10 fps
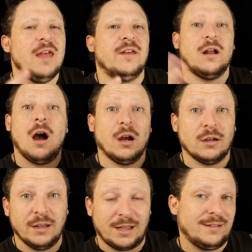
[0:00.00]
that
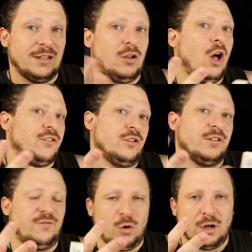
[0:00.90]
aren't, like I said, Ulta,
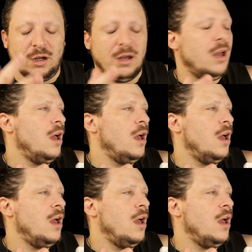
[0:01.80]
Sephora.